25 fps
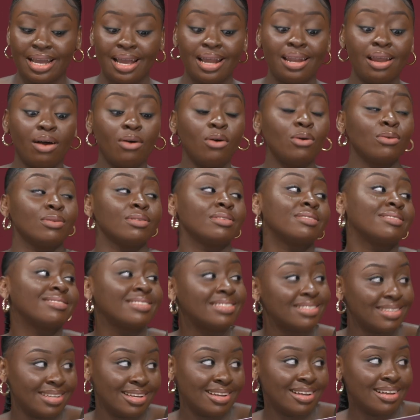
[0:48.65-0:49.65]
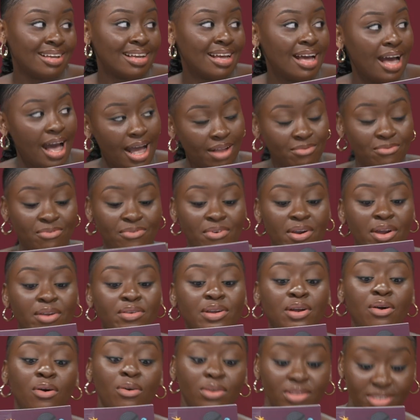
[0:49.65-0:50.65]
hella hot, and
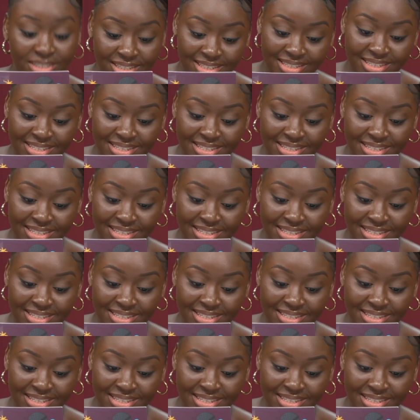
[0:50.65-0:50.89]
very hot.